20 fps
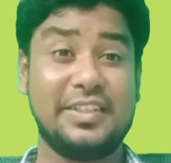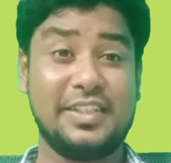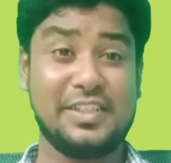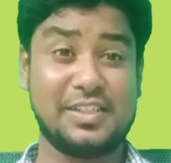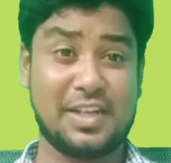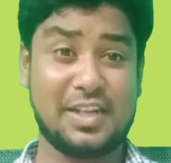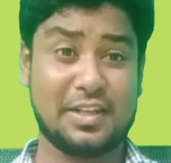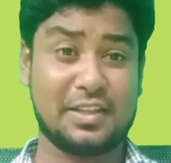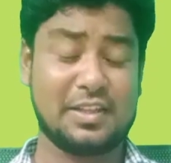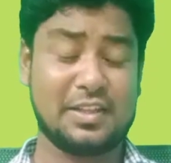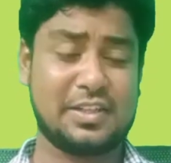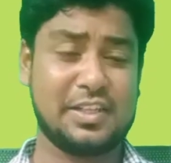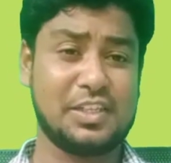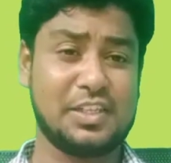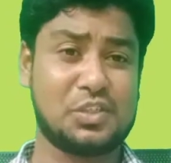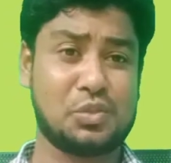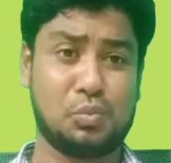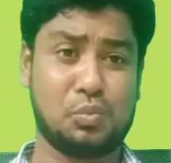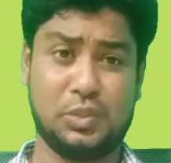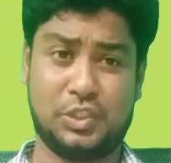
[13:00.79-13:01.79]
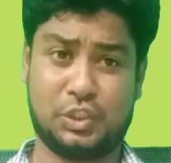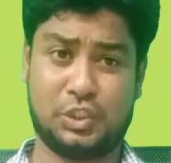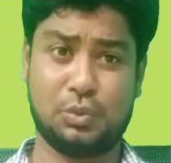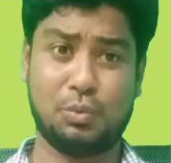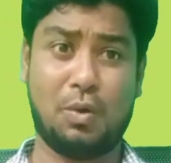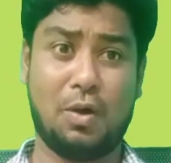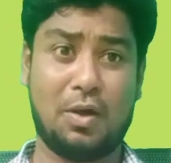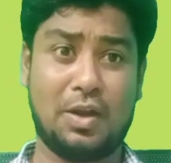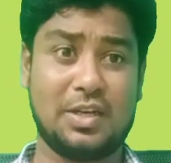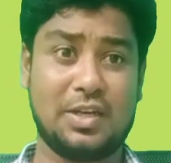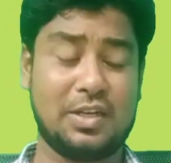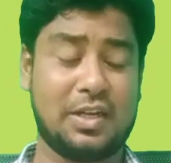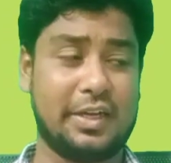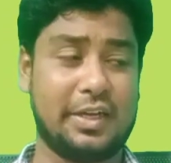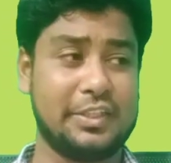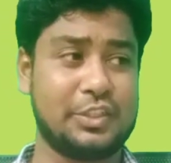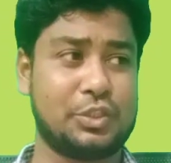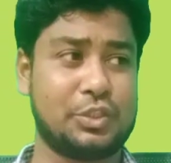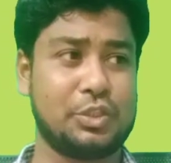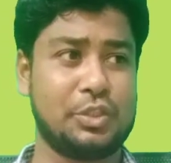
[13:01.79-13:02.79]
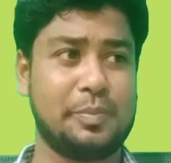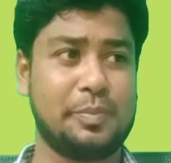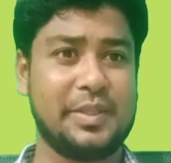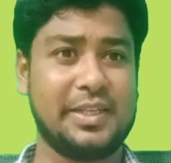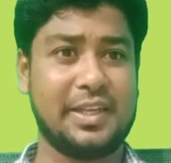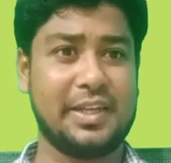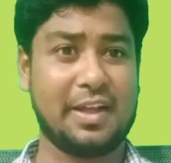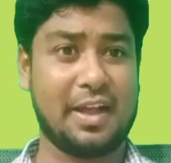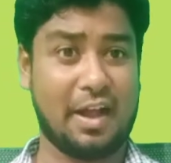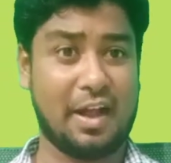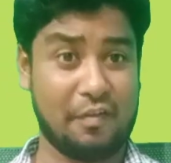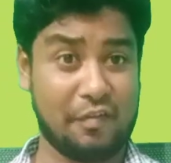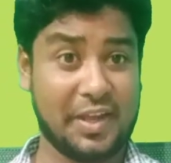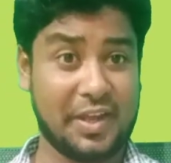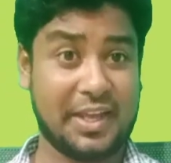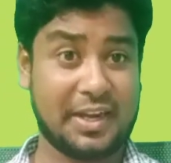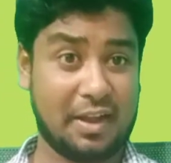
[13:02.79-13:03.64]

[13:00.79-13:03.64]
These are the things which you all should be aware